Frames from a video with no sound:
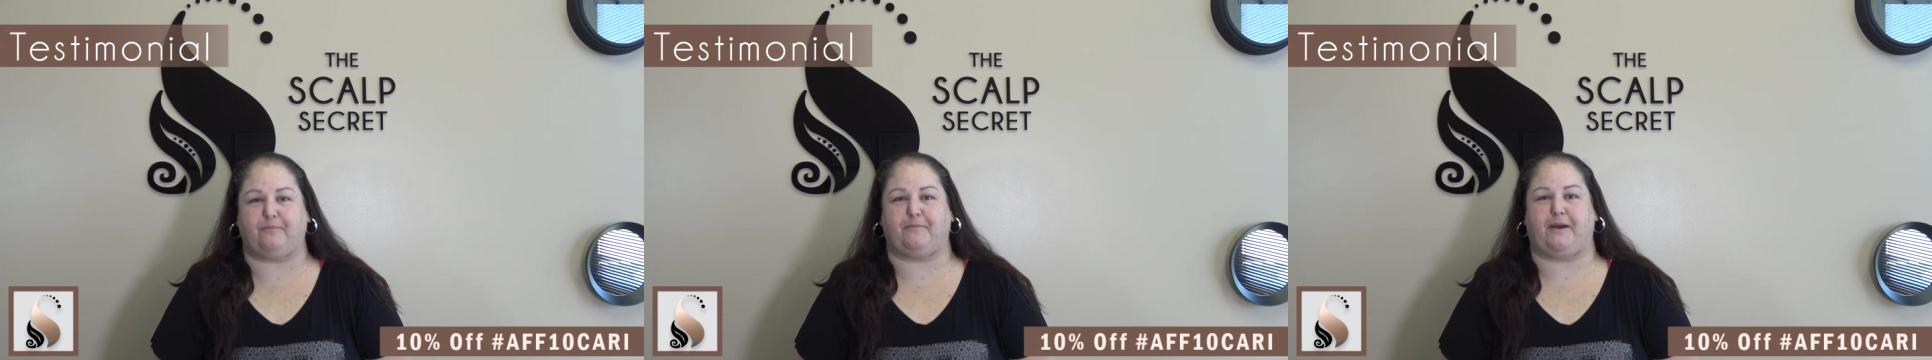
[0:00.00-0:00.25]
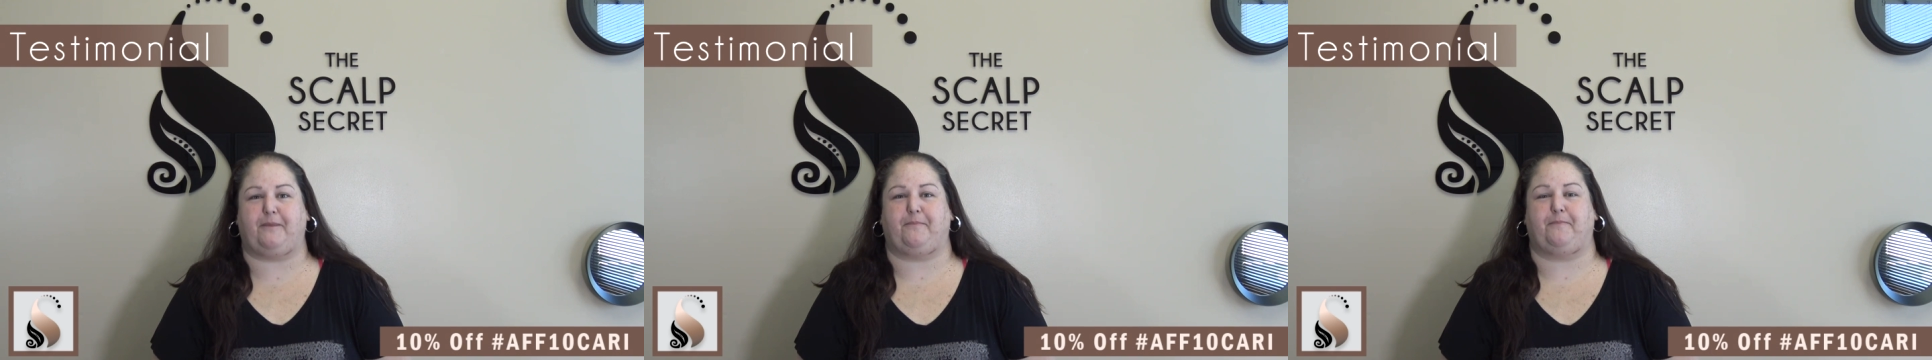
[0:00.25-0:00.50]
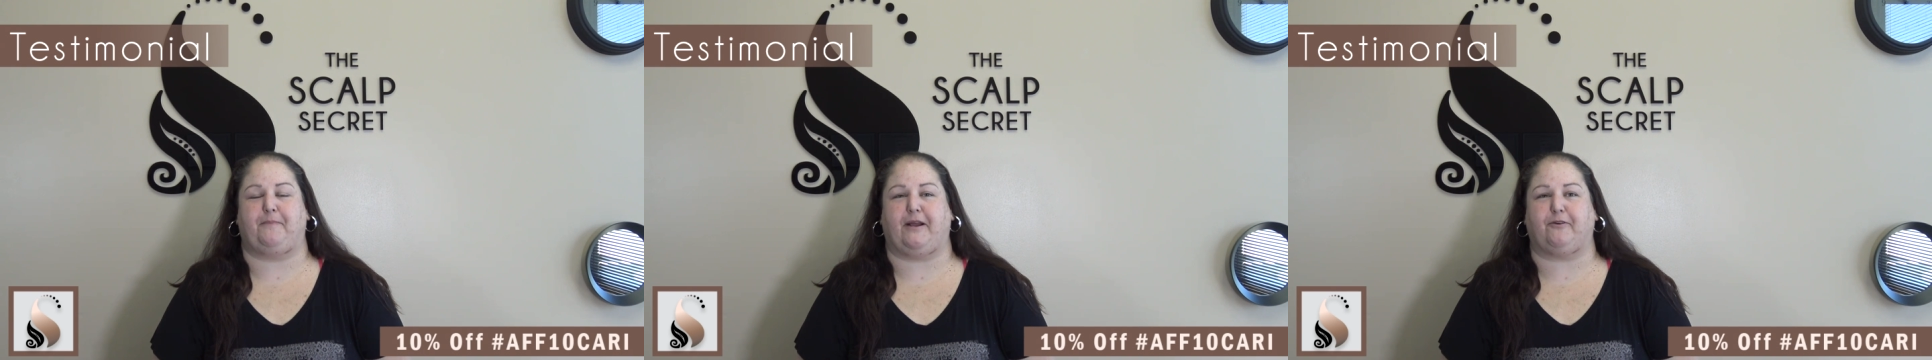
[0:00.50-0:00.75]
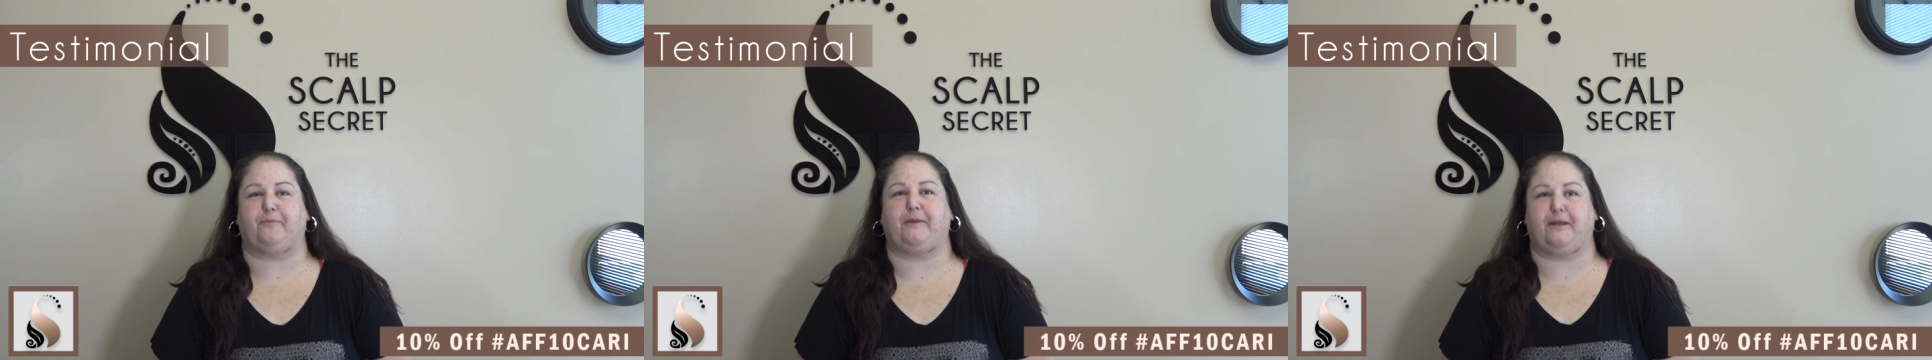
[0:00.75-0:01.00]

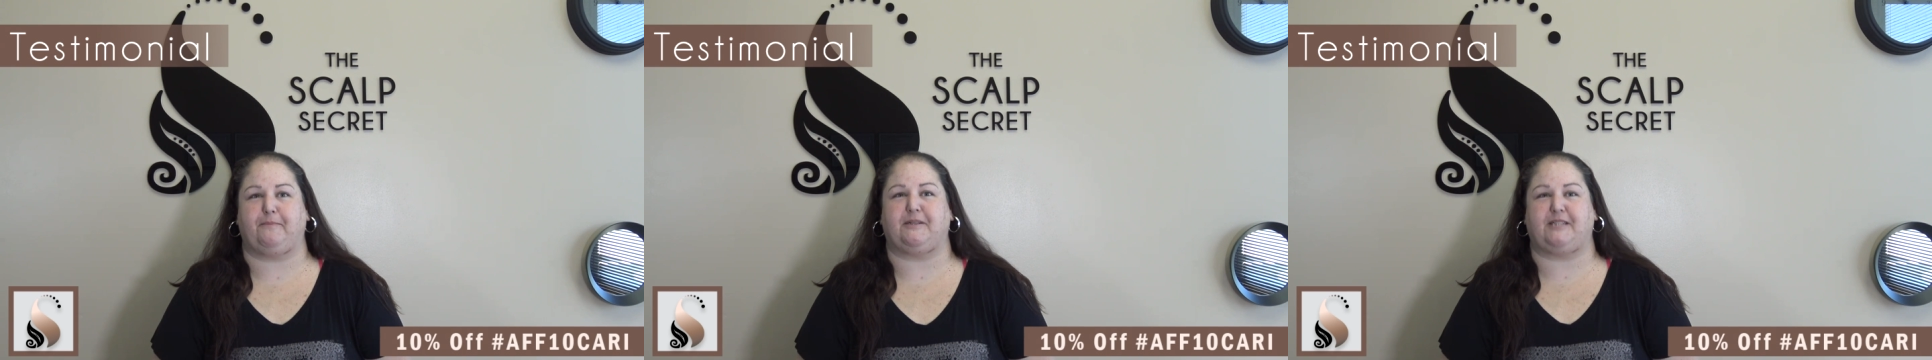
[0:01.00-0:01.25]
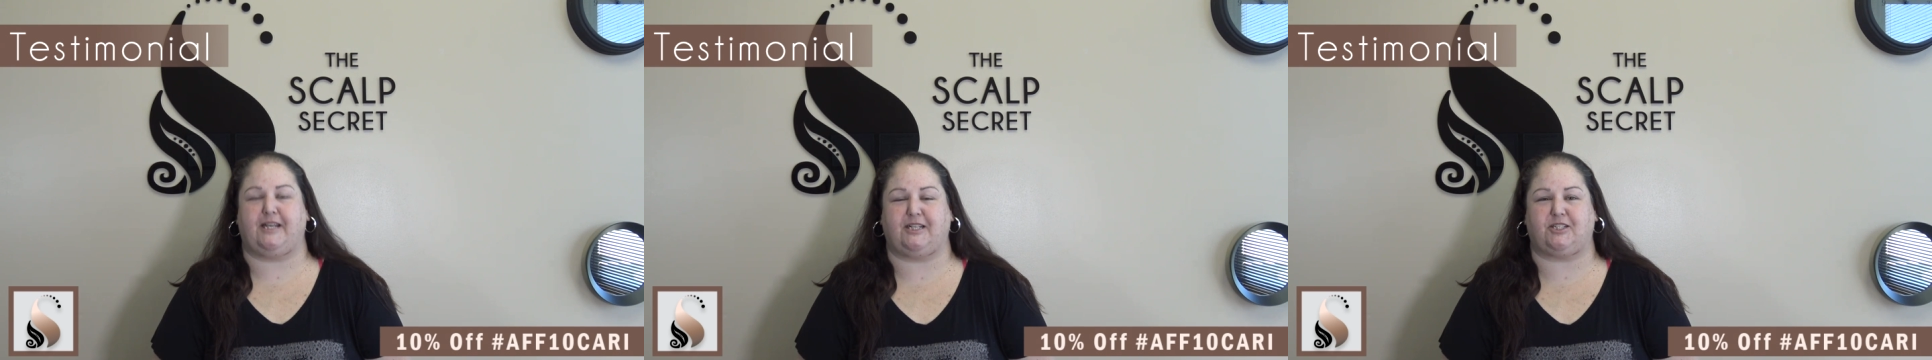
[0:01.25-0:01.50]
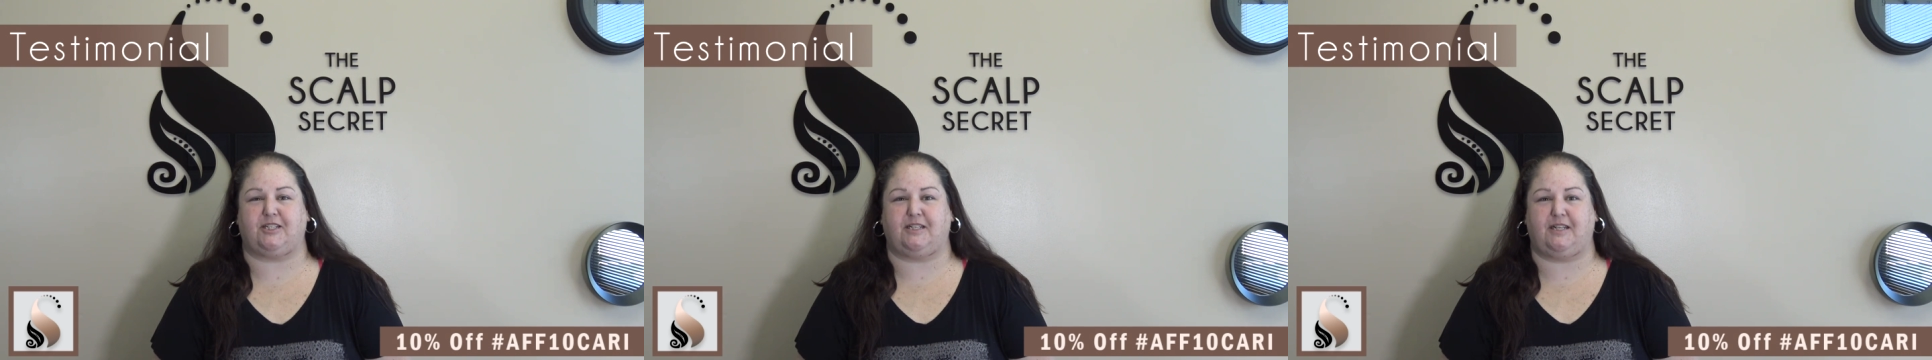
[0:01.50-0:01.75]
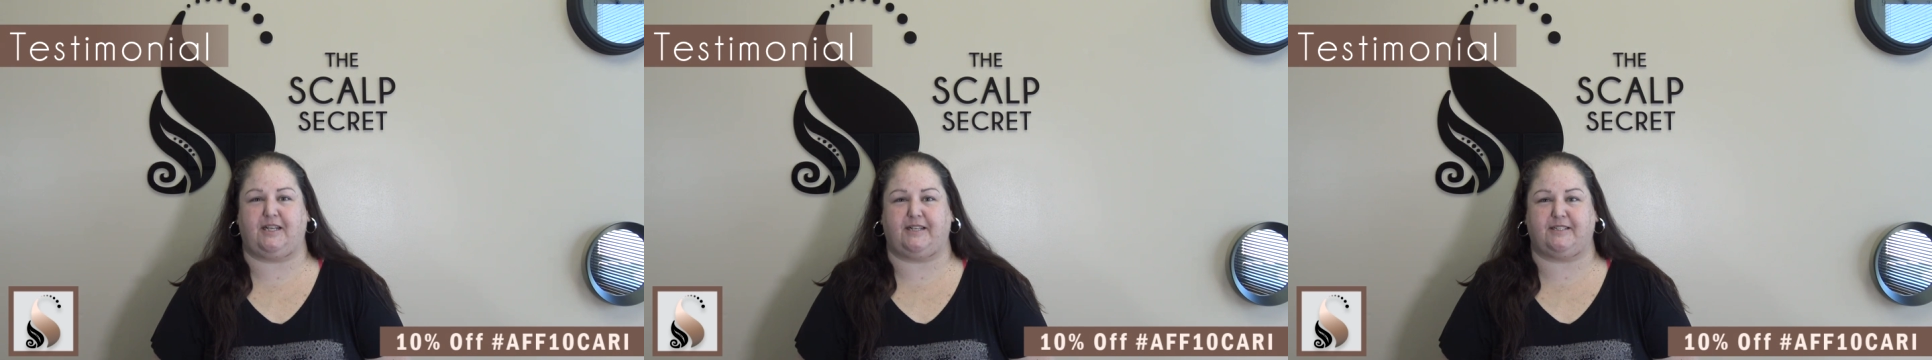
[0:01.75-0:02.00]
micropigmentation
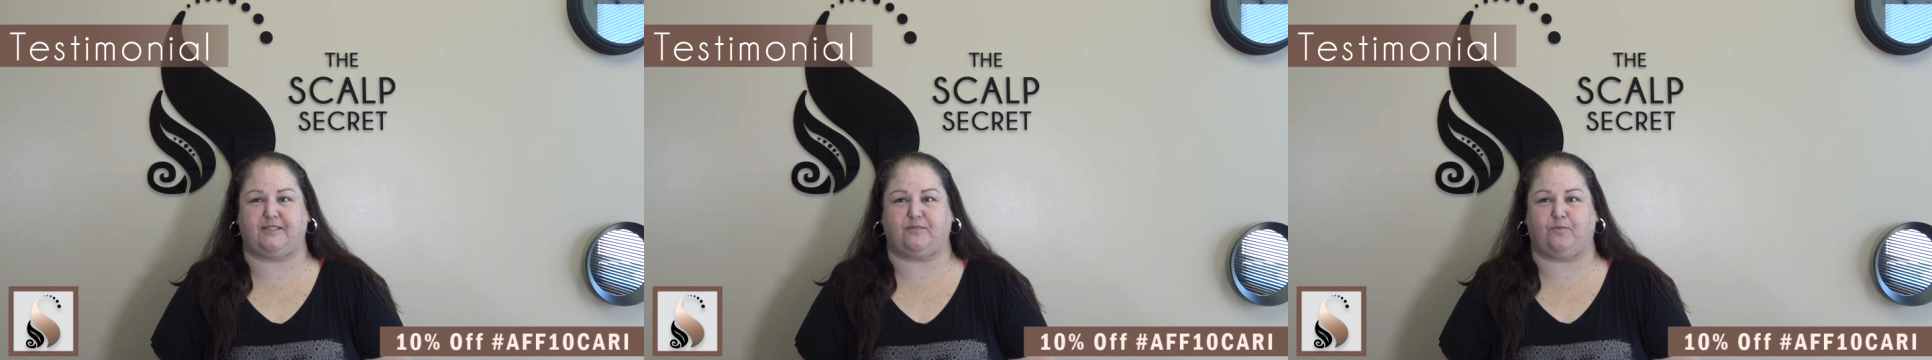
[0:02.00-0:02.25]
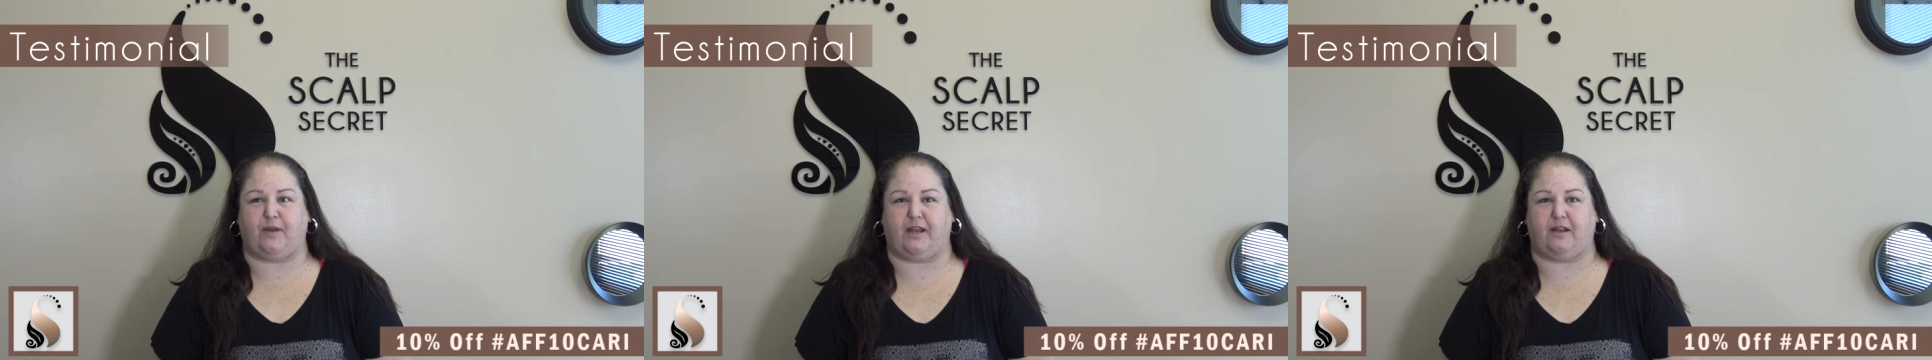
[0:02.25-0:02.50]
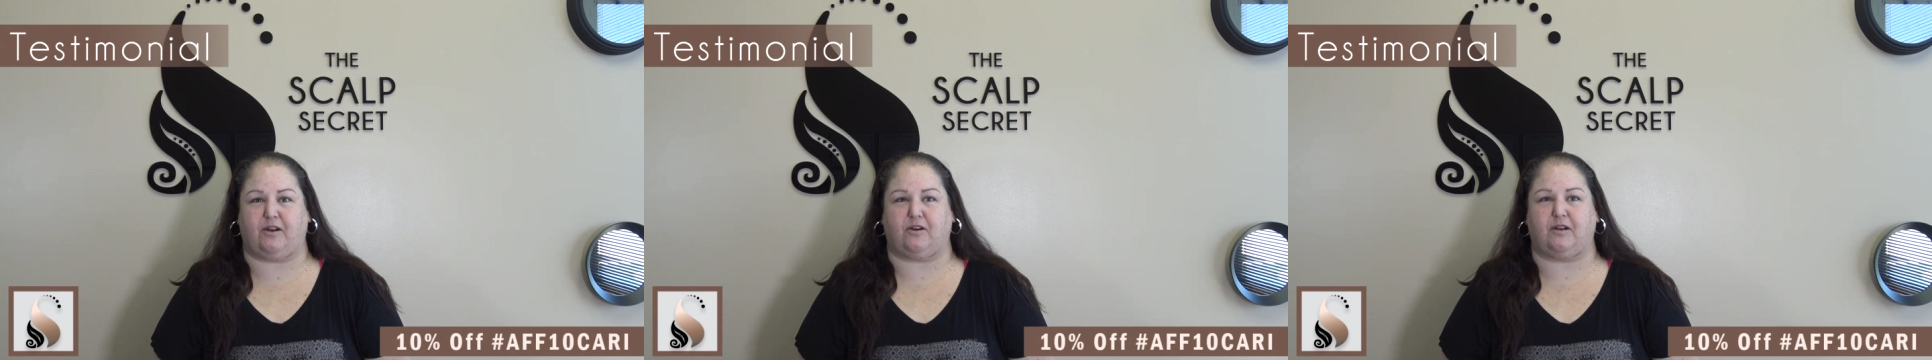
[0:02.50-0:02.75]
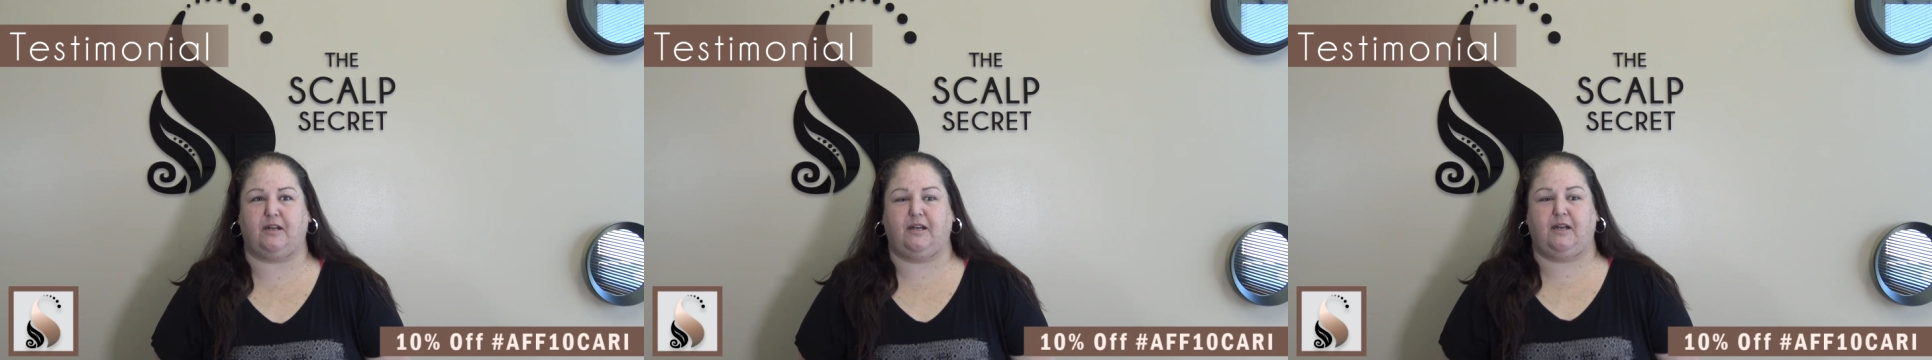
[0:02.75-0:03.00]
is where